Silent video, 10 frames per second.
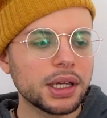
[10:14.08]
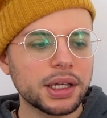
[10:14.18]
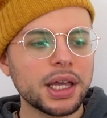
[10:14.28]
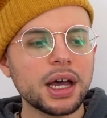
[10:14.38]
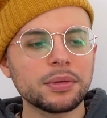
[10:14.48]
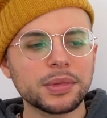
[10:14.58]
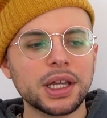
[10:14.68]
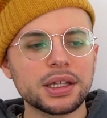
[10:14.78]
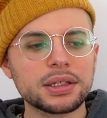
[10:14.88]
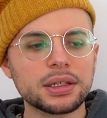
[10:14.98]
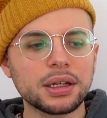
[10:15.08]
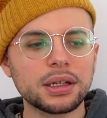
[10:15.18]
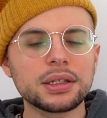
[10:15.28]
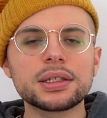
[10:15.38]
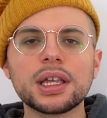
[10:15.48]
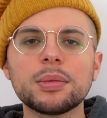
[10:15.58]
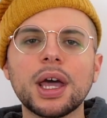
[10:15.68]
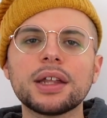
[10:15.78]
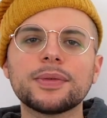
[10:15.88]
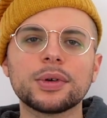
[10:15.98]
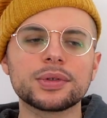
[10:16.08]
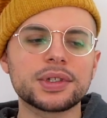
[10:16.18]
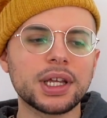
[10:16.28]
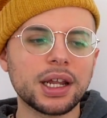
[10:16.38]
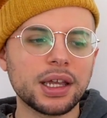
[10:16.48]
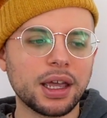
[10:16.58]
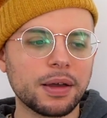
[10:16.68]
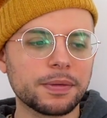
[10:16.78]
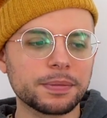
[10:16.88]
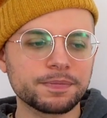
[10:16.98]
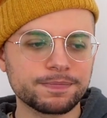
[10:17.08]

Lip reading: Yeah, it's the same headphones that I have.